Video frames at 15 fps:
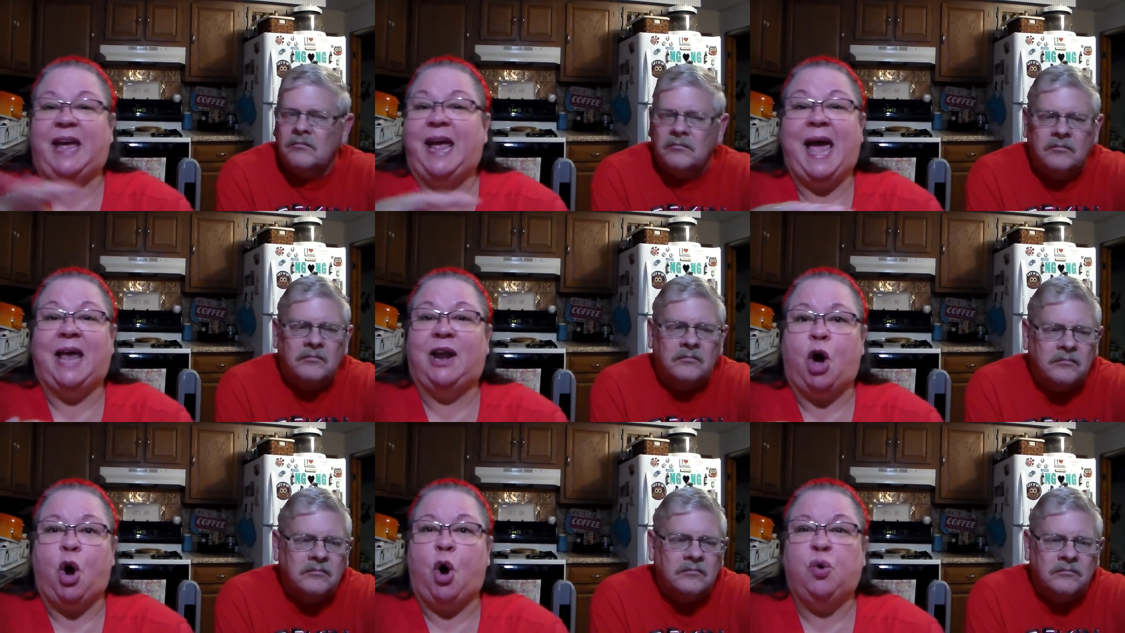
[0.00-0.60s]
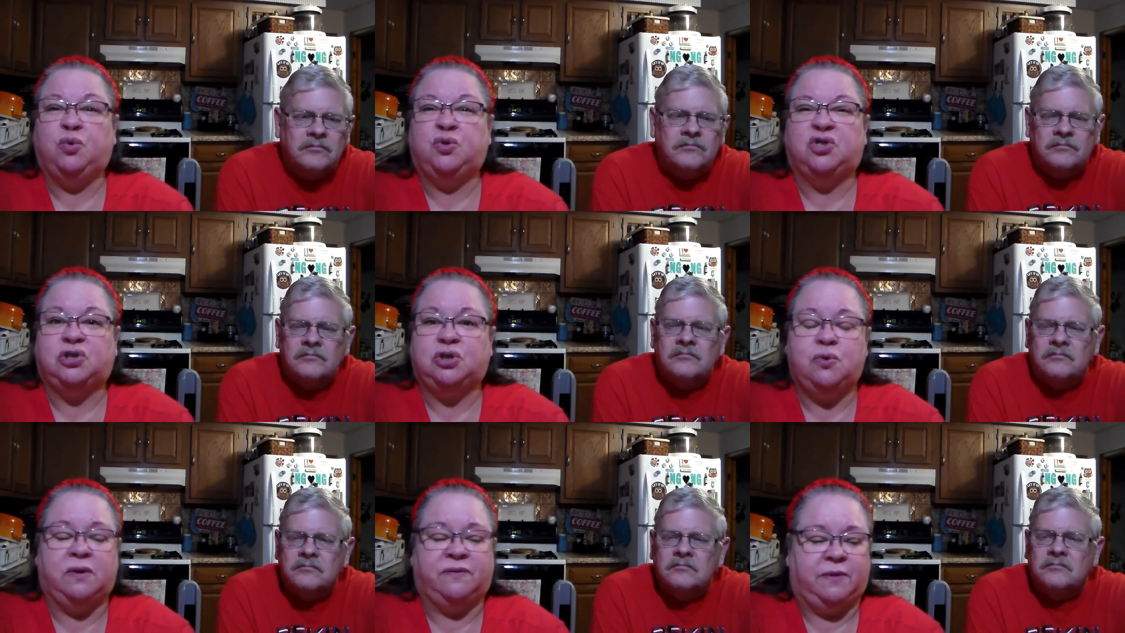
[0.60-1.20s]
Speaker 1: and they had a whole
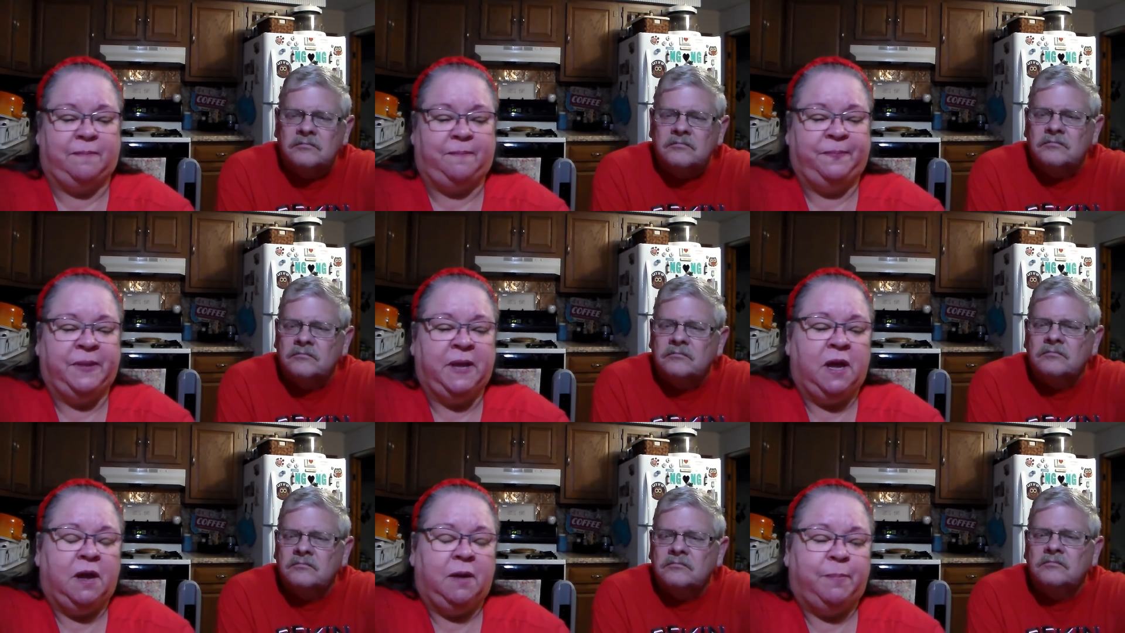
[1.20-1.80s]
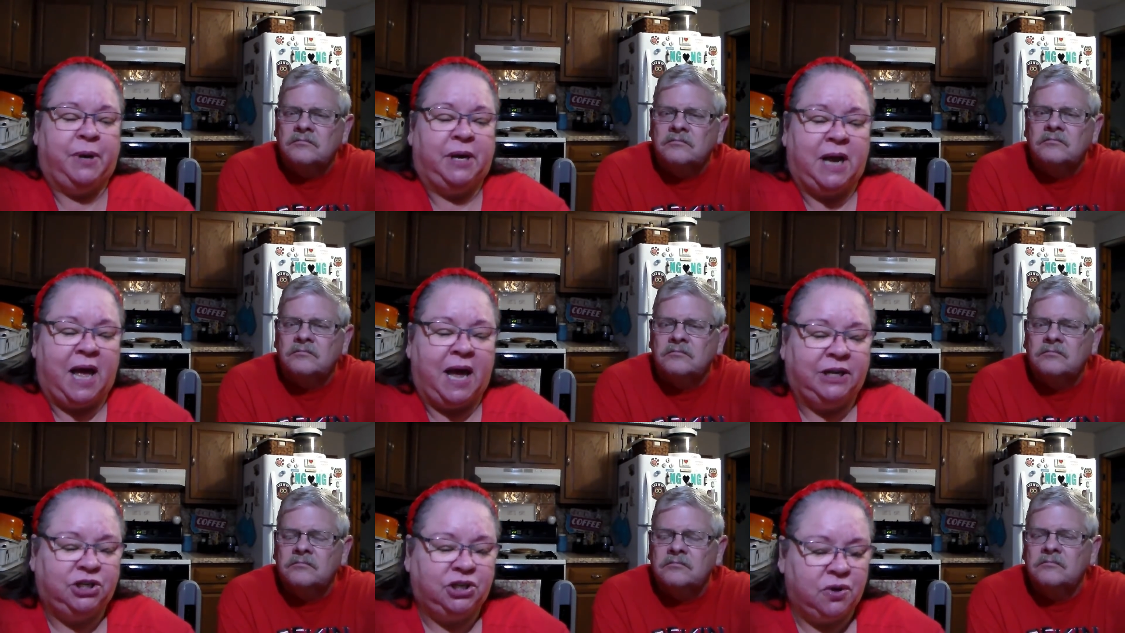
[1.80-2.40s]
slew of them. But
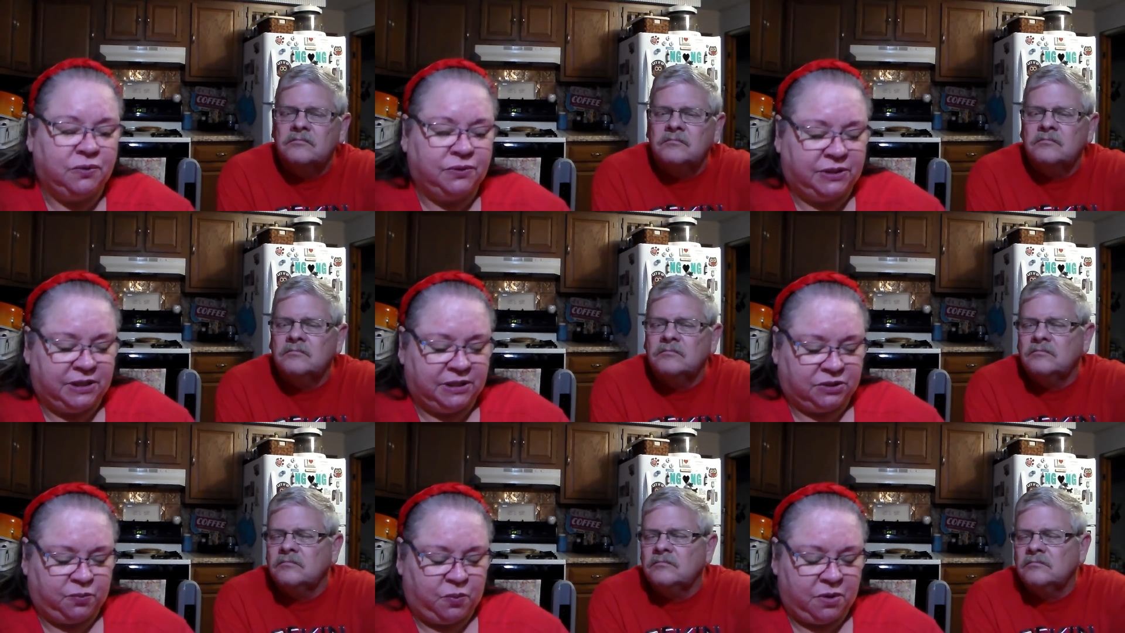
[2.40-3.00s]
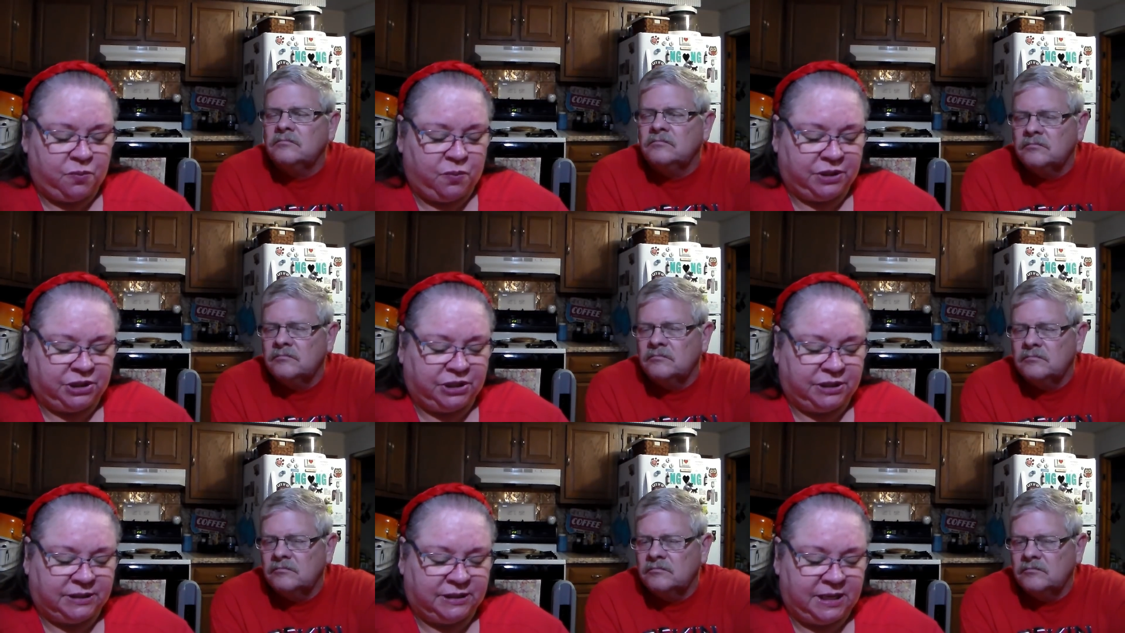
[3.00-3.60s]
I chose this one,
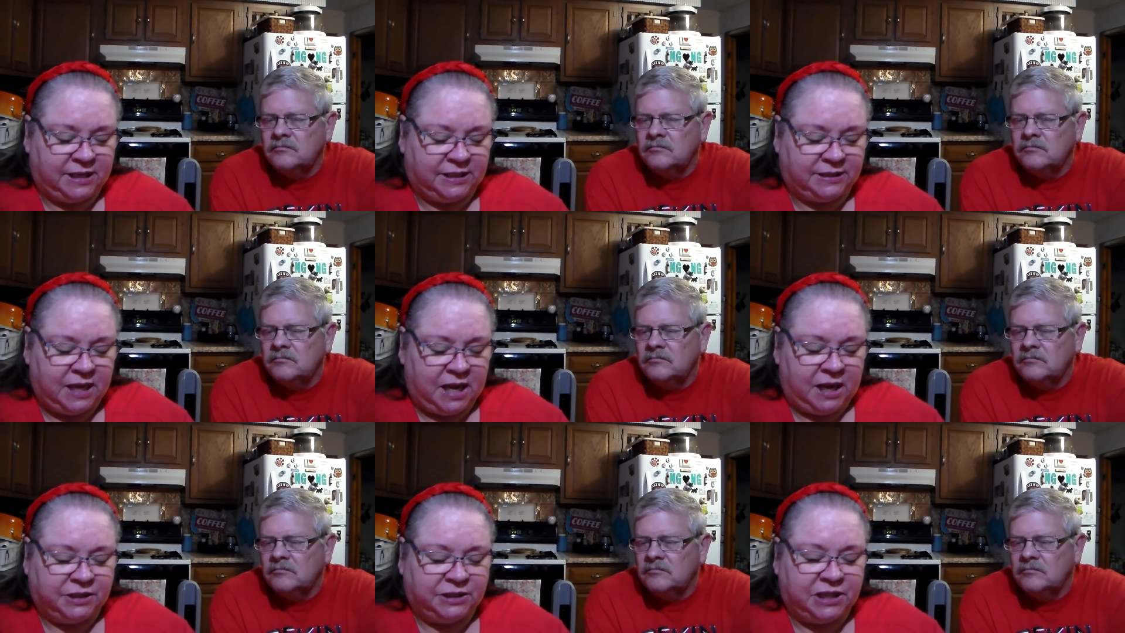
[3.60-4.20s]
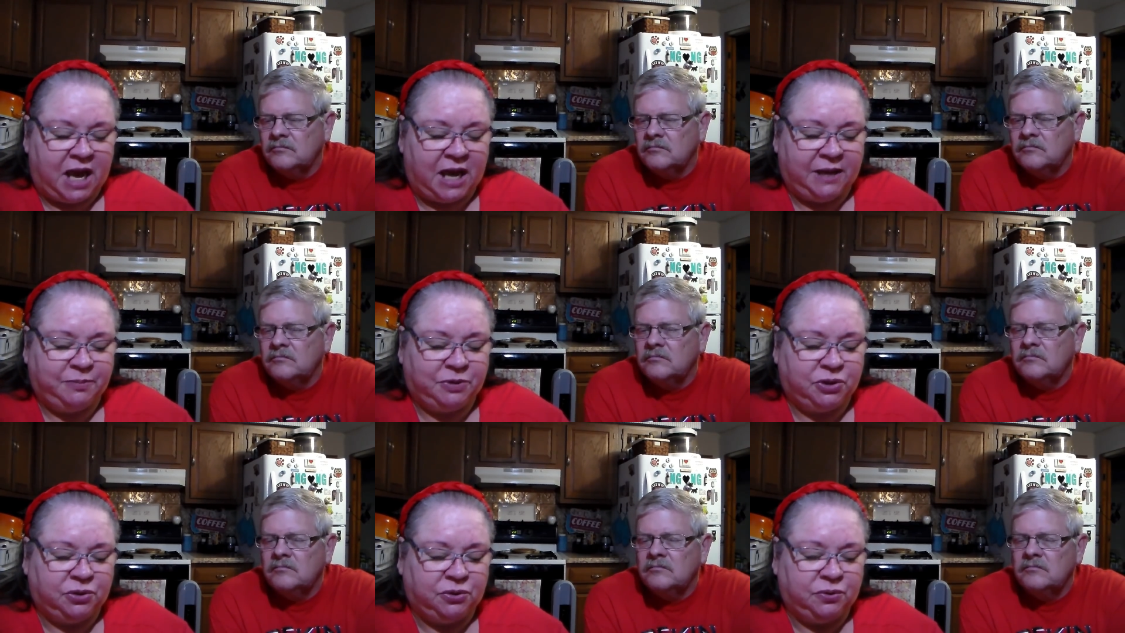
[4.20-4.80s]
which it says type
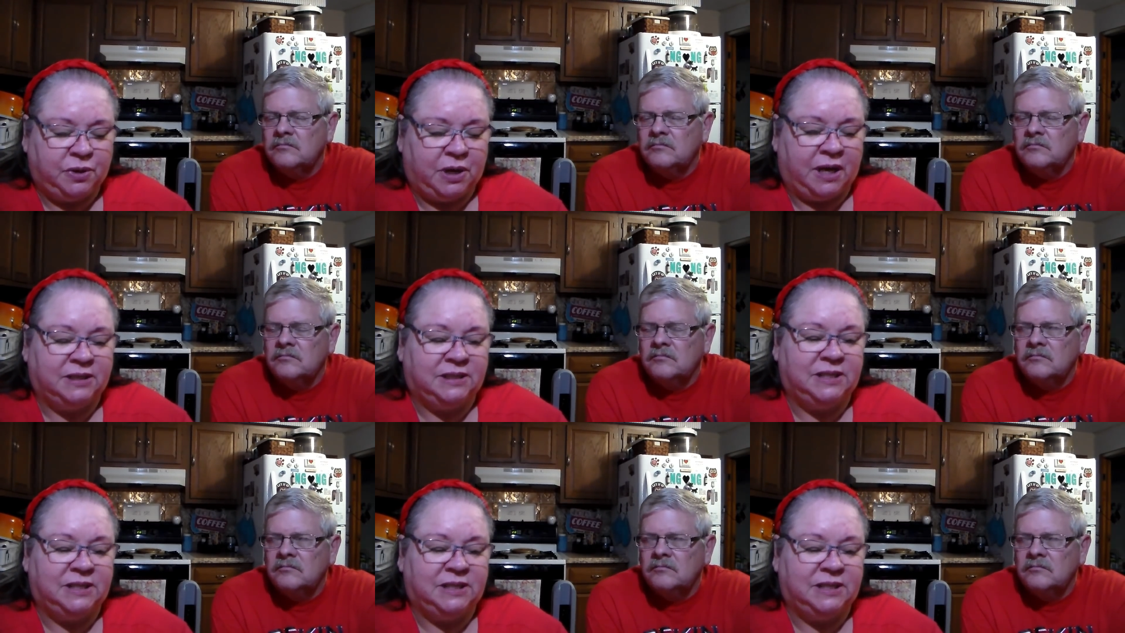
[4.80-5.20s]
2